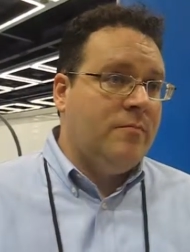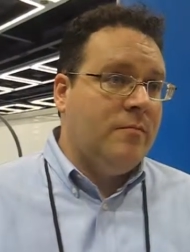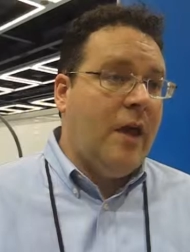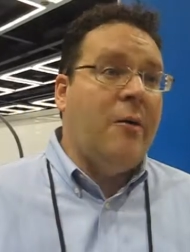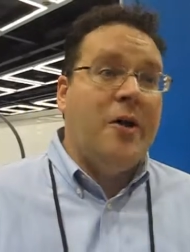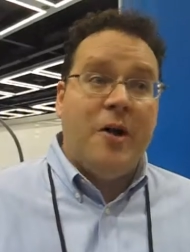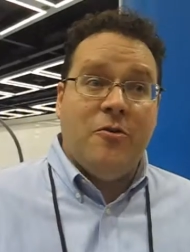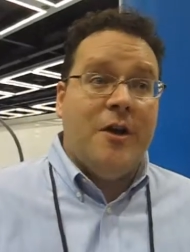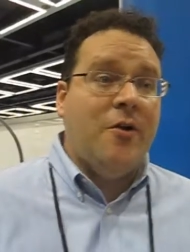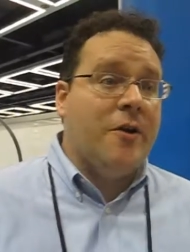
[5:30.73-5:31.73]
Now we could go
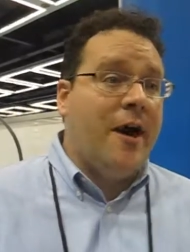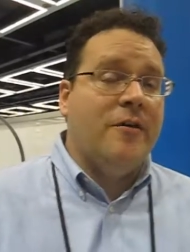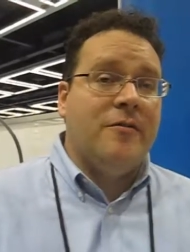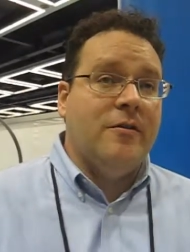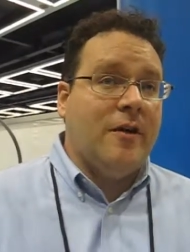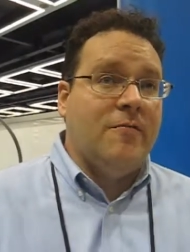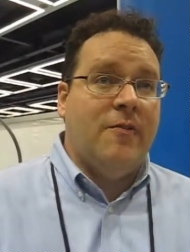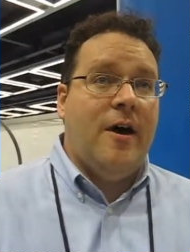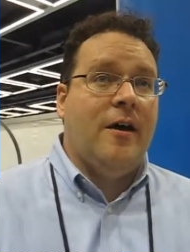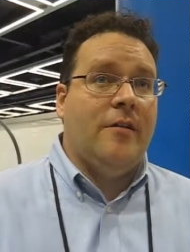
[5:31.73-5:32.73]
through that whole analysis and
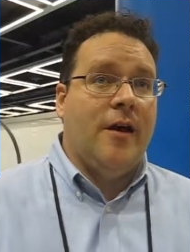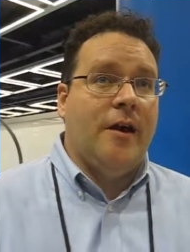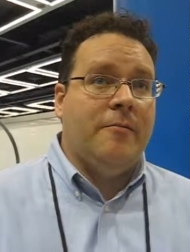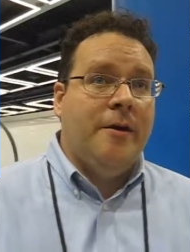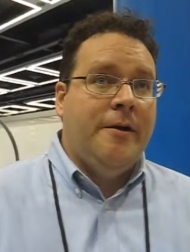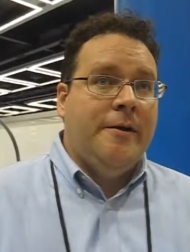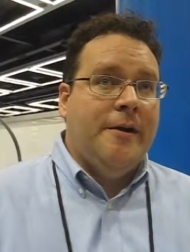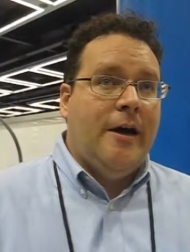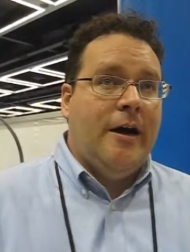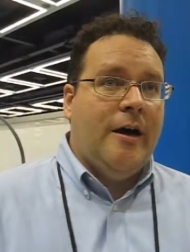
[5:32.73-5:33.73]
find that
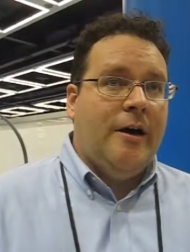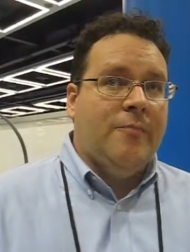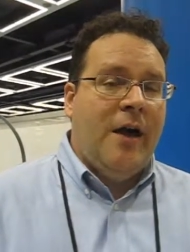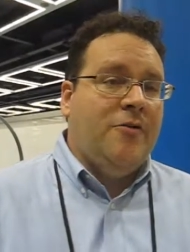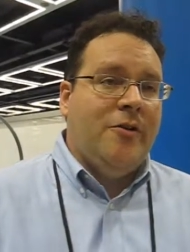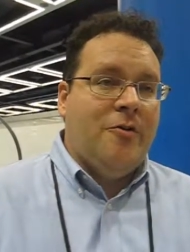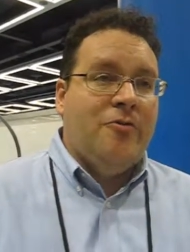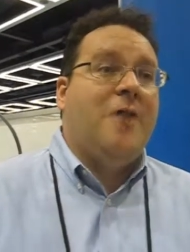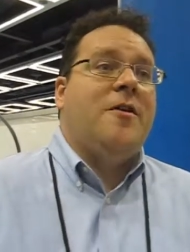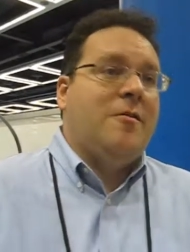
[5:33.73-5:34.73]
hey,
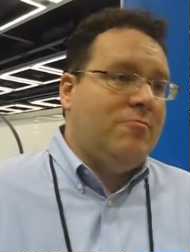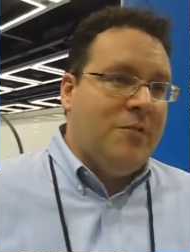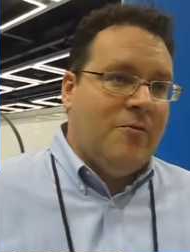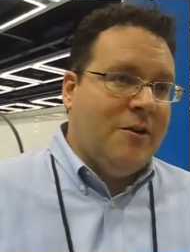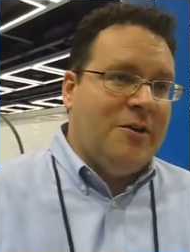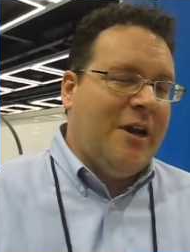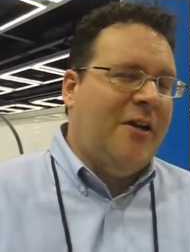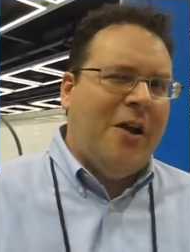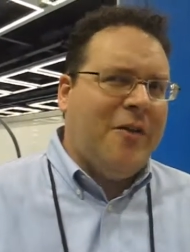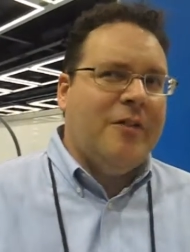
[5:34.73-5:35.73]
there's nothing differentiating.
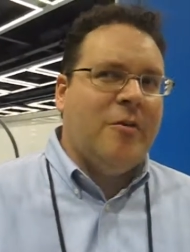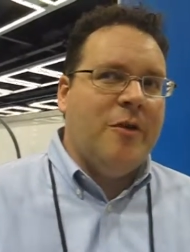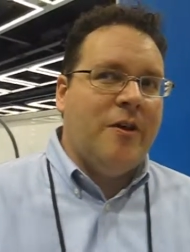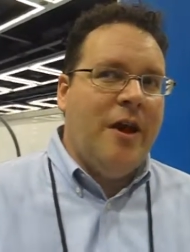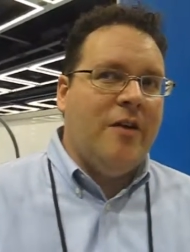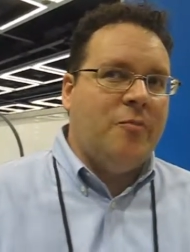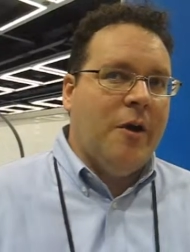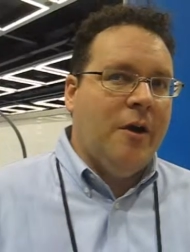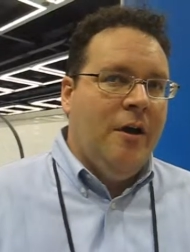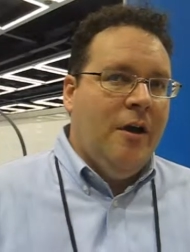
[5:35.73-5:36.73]
I don't think that's going to be the case,
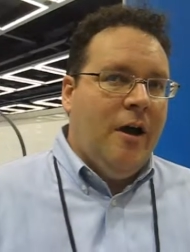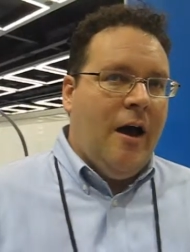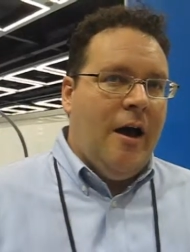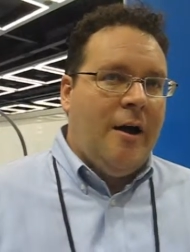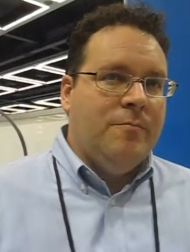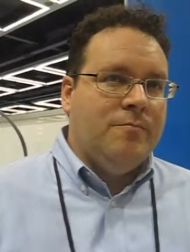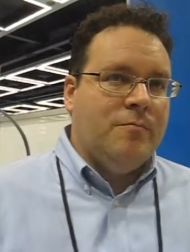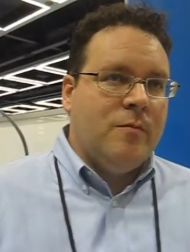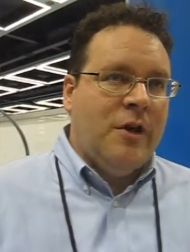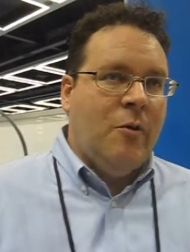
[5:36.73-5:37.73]
but
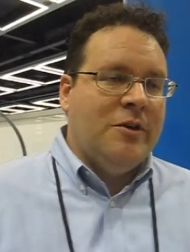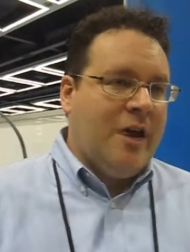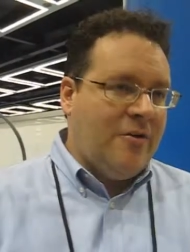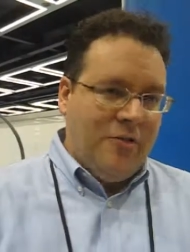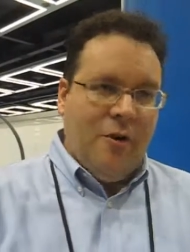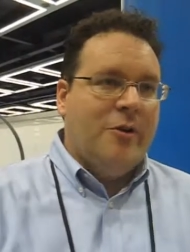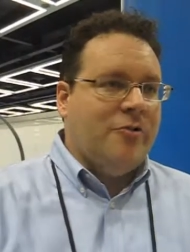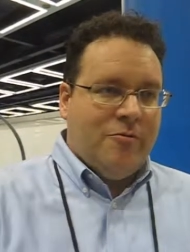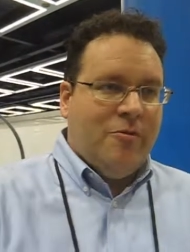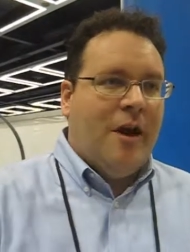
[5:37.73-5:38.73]
in which case we
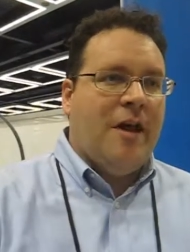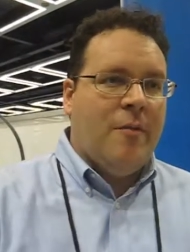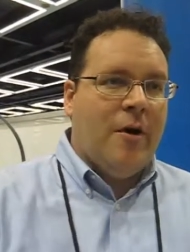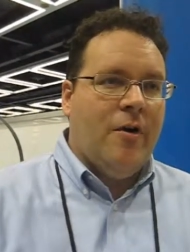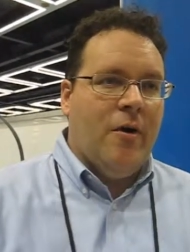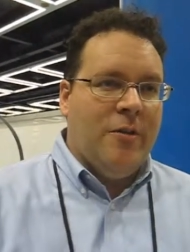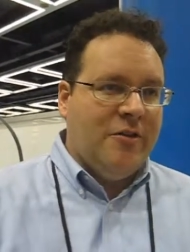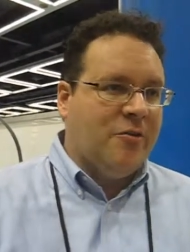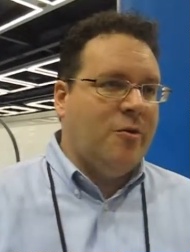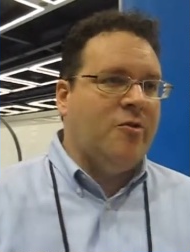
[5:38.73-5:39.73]
just kind of keep on going. But
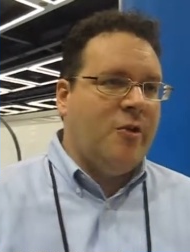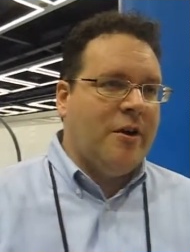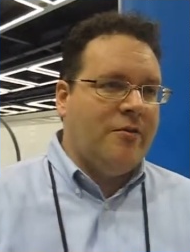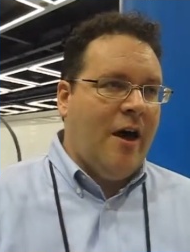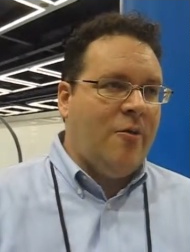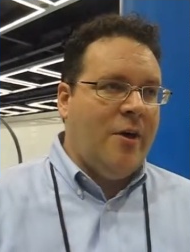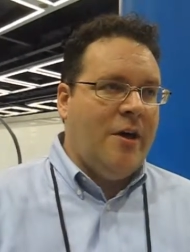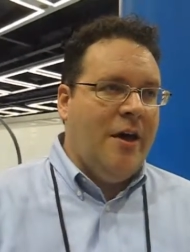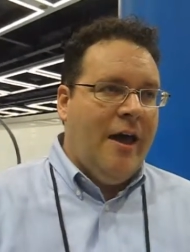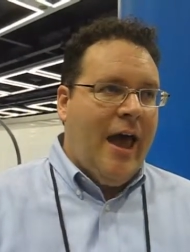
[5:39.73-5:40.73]
that's the real trick: is how do
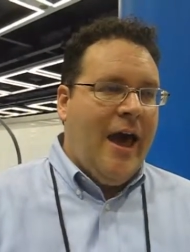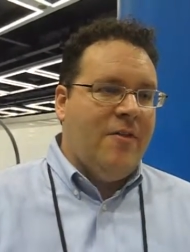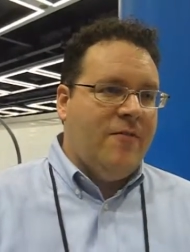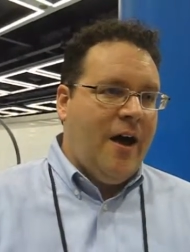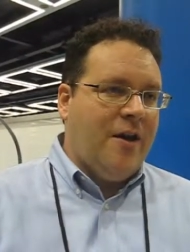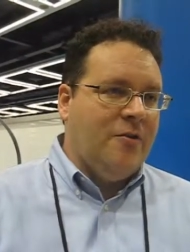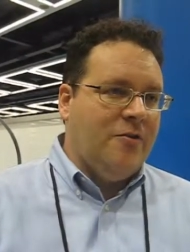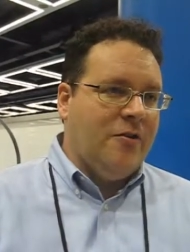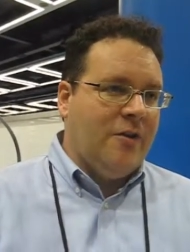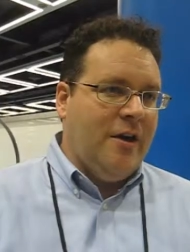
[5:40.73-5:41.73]
we add the value
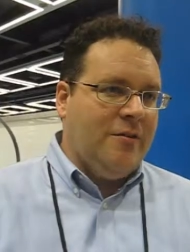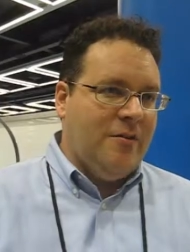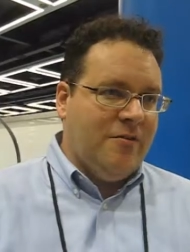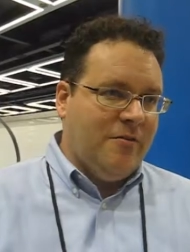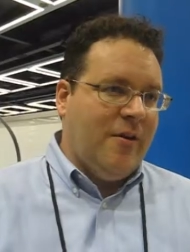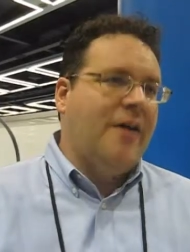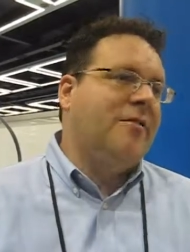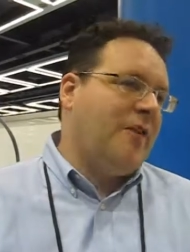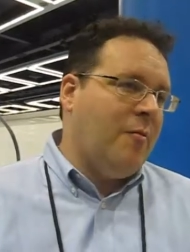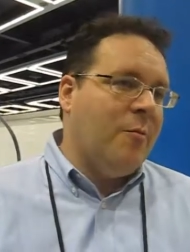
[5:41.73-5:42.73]
that's unique to this
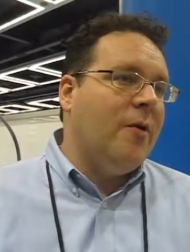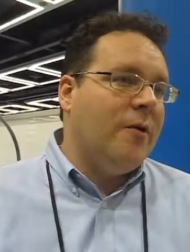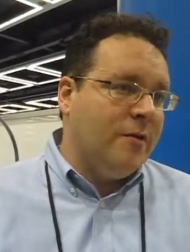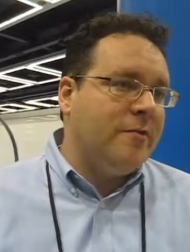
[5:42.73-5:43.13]
device's capabilities?